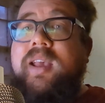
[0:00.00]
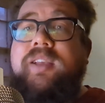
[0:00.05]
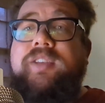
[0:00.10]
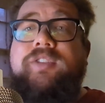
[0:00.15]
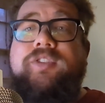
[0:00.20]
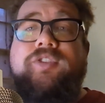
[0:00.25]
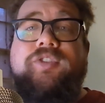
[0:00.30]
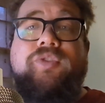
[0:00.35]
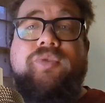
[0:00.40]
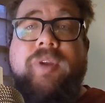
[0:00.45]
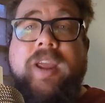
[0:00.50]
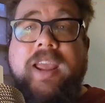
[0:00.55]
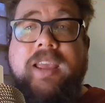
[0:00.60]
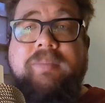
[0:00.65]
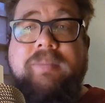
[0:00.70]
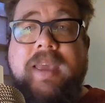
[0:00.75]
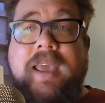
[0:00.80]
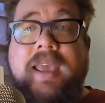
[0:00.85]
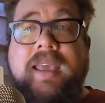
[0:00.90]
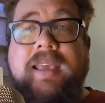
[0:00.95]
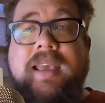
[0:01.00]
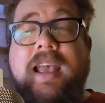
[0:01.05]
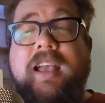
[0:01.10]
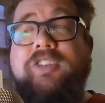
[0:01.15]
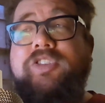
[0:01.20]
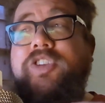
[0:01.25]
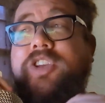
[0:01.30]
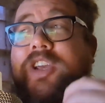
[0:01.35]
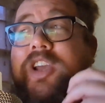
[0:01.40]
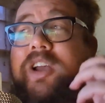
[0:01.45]
screaming
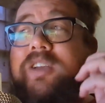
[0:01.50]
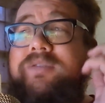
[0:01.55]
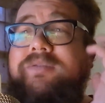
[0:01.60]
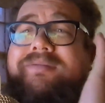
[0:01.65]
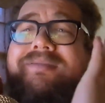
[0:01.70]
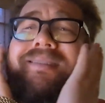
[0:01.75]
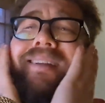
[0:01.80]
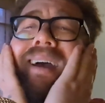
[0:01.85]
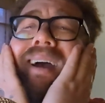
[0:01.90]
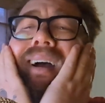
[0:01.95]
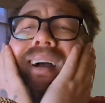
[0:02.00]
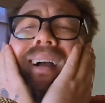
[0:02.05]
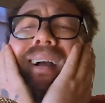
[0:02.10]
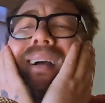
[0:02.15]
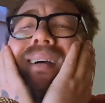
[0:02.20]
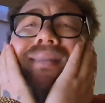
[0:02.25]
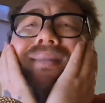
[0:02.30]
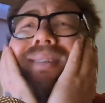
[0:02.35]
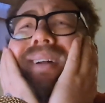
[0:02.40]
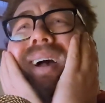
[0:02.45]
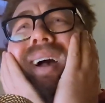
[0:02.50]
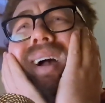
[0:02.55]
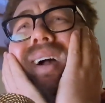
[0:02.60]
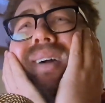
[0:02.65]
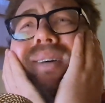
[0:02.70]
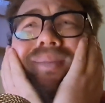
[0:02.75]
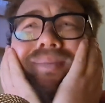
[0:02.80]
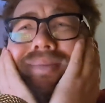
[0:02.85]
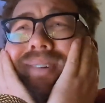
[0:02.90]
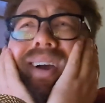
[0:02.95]
as she goes, No,
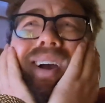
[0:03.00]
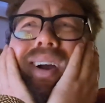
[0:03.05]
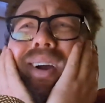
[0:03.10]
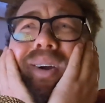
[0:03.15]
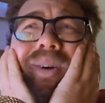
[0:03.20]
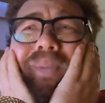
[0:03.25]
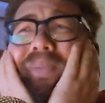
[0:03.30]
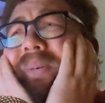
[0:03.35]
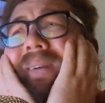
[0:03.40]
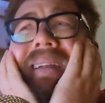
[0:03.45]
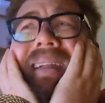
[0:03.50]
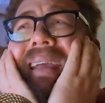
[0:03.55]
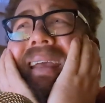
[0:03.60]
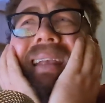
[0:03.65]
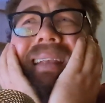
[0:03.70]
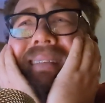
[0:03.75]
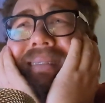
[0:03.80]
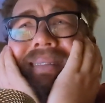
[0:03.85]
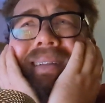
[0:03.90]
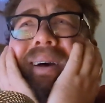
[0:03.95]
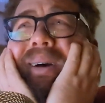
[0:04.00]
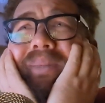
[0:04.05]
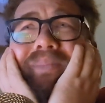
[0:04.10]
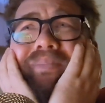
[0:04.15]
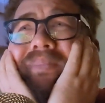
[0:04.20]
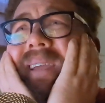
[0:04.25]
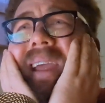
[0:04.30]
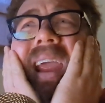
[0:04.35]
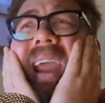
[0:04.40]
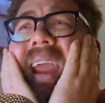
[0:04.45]
no, no, please not
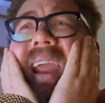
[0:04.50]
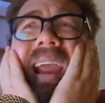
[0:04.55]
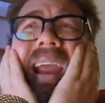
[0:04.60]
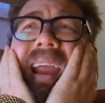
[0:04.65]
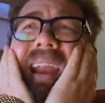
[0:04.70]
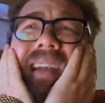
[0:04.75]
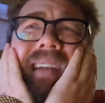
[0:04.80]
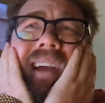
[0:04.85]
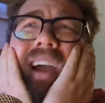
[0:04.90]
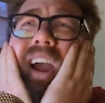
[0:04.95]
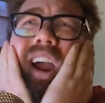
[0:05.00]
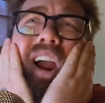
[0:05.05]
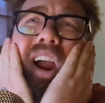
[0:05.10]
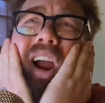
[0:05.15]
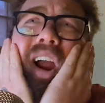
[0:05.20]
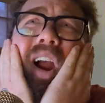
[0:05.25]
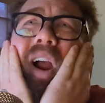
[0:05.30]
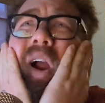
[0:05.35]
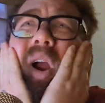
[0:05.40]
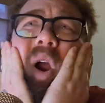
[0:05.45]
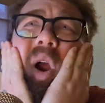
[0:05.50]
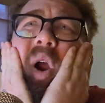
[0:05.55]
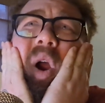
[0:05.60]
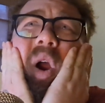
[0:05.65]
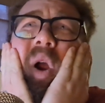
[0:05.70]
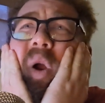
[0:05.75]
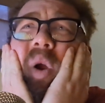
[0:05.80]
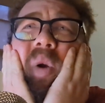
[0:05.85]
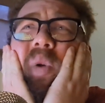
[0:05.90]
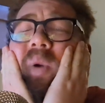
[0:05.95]
me,
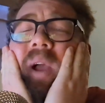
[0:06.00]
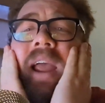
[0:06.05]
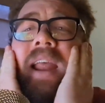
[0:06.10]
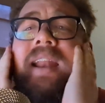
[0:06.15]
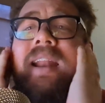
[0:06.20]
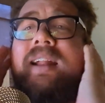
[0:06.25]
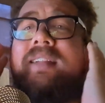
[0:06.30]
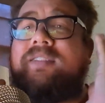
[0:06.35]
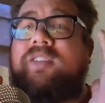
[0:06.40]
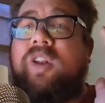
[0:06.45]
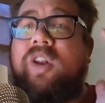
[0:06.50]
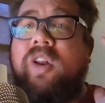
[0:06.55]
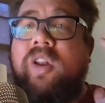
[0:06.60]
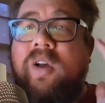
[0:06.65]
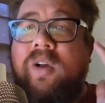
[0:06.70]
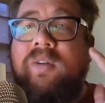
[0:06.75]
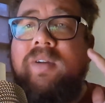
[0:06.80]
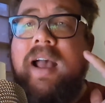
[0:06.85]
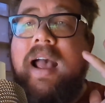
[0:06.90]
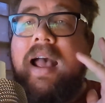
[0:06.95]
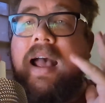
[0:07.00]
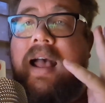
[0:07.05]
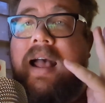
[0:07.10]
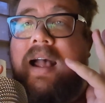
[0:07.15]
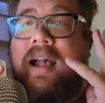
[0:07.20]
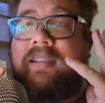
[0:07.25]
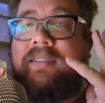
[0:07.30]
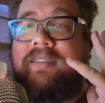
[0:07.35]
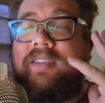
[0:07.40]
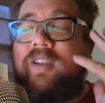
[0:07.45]
no. And it's long
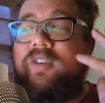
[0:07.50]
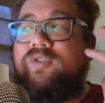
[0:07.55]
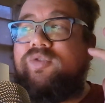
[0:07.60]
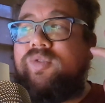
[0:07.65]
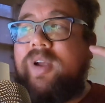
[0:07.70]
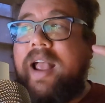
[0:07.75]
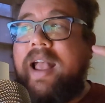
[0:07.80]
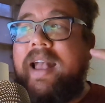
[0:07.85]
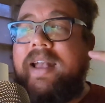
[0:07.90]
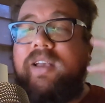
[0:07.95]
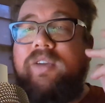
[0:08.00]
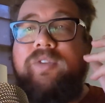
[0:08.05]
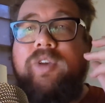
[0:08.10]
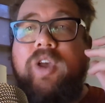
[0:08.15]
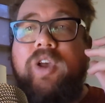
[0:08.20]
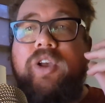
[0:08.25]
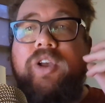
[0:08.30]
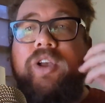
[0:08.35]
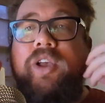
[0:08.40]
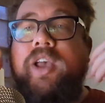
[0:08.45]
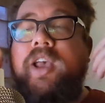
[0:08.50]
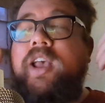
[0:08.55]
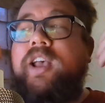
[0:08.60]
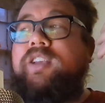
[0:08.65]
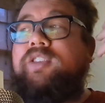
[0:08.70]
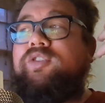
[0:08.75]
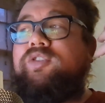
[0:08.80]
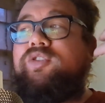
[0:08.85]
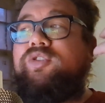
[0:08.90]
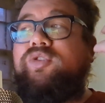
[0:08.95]
ass drag of her
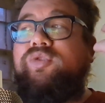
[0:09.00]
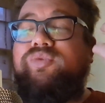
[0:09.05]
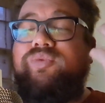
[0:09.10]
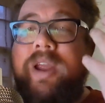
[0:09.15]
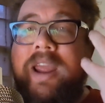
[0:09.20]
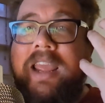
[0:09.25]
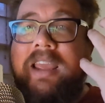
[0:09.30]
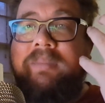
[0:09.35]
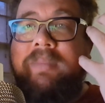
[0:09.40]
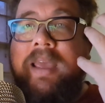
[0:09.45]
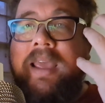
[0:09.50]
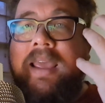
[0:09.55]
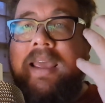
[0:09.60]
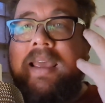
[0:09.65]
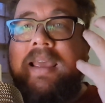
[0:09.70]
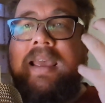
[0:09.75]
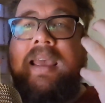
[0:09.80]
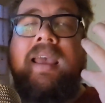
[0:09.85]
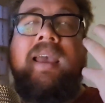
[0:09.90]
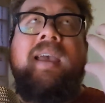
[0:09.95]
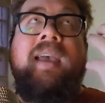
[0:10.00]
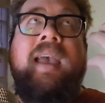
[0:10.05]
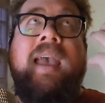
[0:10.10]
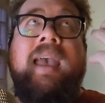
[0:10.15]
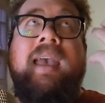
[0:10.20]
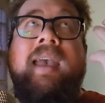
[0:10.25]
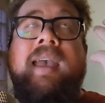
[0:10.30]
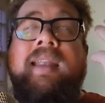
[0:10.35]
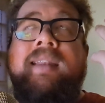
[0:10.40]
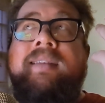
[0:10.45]
screaming
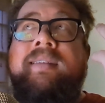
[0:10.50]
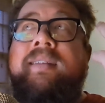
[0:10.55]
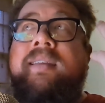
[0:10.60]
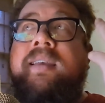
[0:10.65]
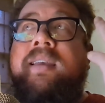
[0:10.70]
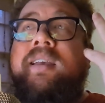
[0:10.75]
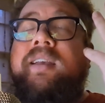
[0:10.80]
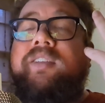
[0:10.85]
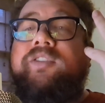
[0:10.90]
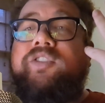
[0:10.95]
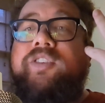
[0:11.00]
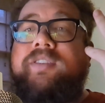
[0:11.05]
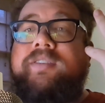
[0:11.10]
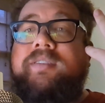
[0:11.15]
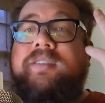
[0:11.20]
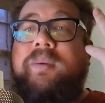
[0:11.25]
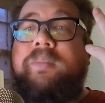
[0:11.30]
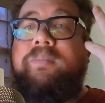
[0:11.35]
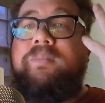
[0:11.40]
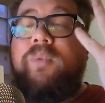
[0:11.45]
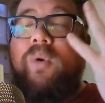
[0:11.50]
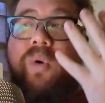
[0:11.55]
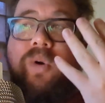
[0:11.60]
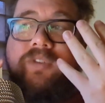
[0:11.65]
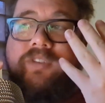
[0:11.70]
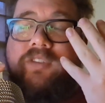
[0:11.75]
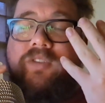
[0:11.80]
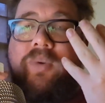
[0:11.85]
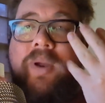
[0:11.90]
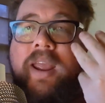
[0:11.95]
and just more
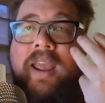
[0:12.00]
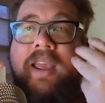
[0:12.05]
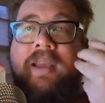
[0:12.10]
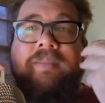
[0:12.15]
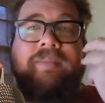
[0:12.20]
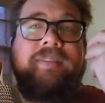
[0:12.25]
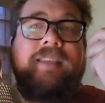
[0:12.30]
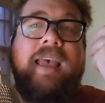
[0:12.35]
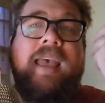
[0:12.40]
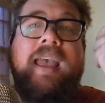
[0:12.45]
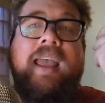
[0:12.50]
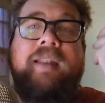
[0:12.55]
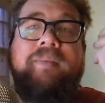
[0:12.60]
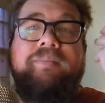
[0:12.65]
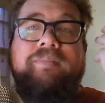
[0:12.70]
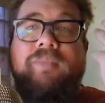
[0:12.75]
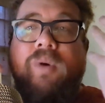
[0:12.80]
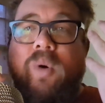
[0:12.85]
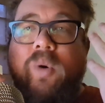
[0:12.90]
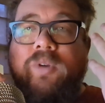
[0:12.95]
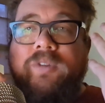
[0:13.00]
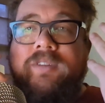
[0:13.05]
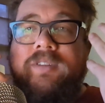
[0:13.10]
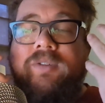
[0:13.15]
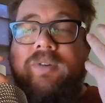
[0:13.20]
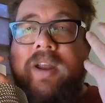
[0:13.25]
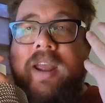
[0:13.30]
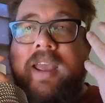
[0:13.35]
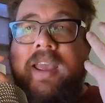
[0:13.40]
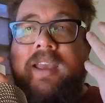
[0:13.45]
screams and more
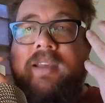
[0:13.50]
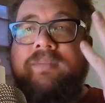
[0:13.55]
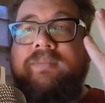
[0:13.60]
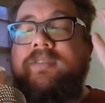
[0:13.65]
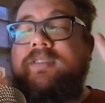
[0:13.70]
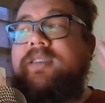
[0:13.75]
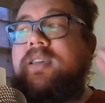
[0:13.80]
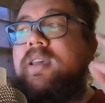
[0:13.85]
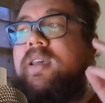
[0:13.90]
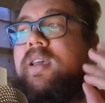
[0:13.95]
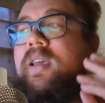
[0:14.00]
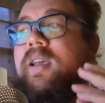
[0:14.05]
screams.